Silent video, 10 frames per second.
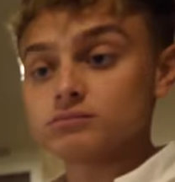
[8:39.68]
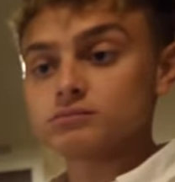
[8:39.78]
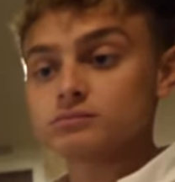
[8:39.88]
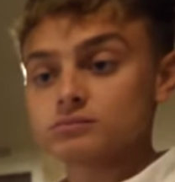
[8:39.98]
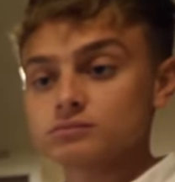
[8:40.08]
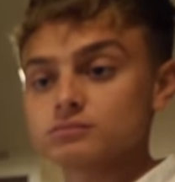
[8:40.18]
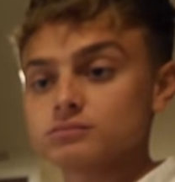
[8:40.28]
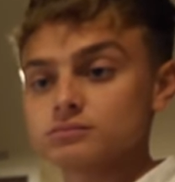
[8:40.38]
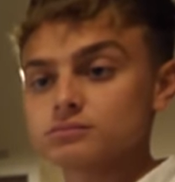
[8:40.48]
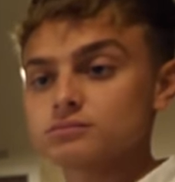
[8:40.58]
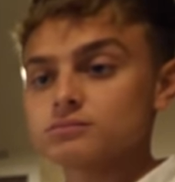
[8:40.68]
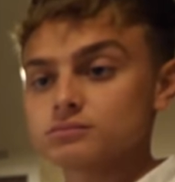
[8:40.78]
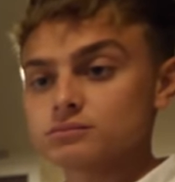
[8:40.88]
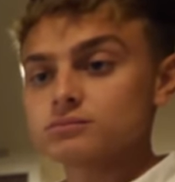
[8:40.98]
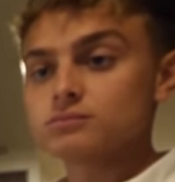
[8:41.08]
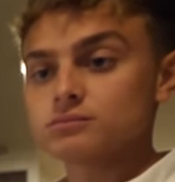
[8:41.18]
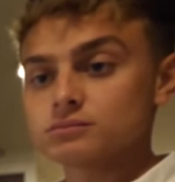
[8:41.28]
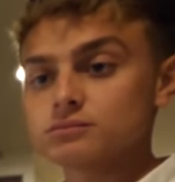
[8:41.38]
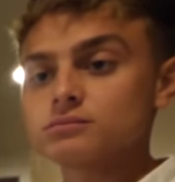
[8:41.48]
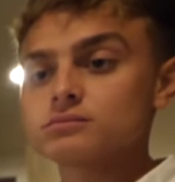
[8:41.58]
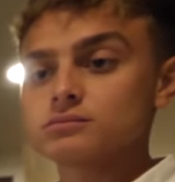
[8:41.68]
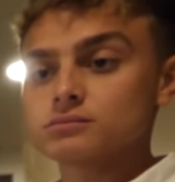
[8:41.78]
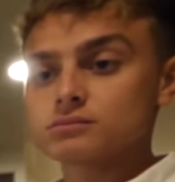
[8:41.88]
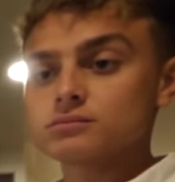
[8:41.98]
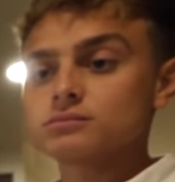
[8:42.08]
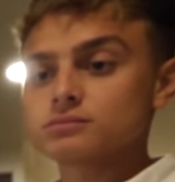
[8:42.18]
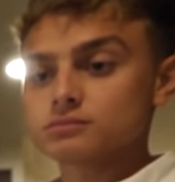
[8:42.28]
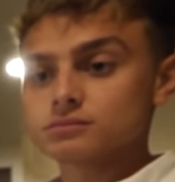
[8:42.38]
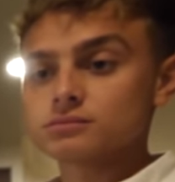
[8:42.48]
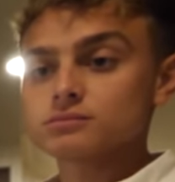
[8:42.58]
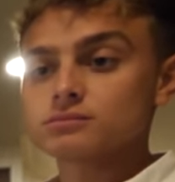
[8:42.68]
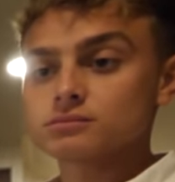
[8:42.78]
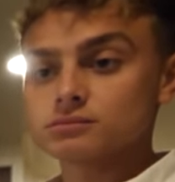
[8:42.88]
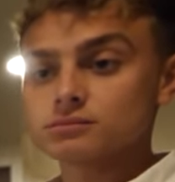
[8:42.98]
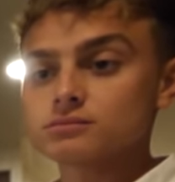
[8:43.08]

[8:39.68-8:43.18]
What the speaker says: This person isn't speaking.